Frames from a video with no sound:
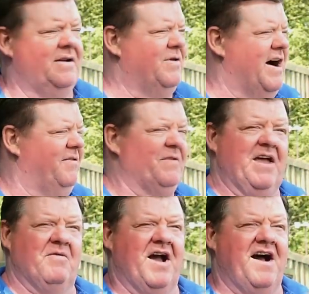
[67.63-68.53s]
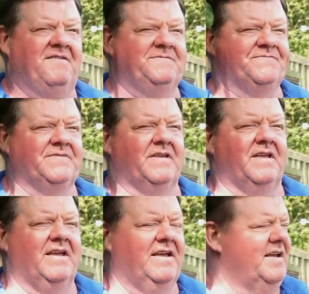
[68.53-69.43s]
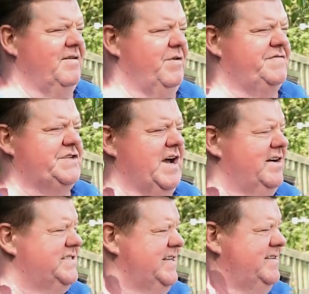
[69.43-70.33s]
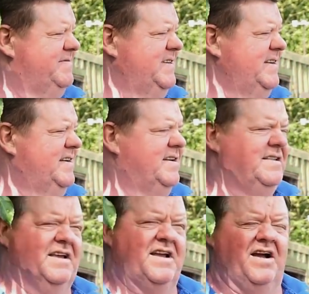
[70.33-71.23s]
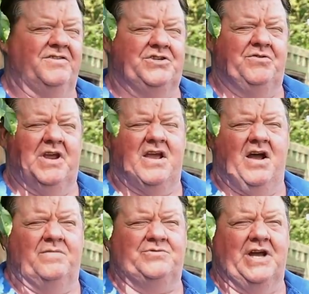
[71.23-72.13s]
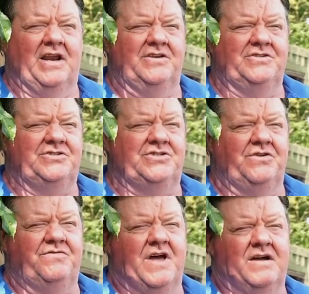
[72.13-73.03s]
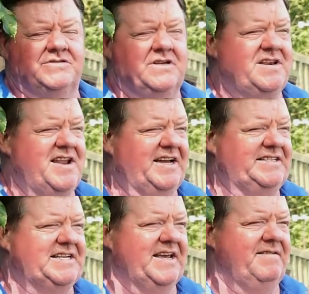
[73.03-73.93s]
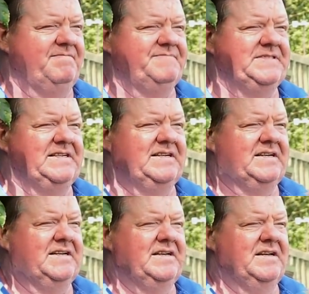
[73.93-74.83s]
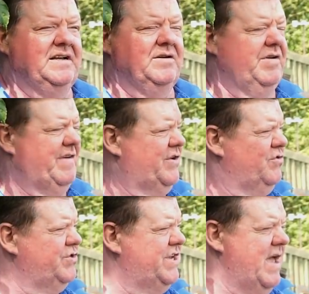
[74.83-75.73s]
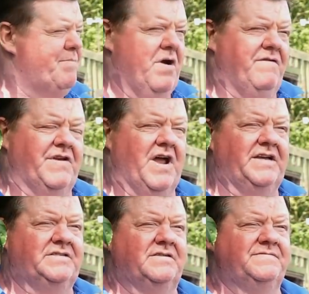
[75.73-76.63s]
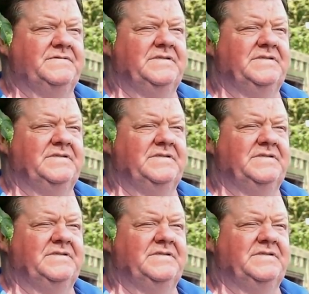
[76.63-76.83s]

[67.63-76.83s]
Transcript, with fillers: Well, here we are. We've started the Junior Carp Challenge 2019. We've had a good kip overnight.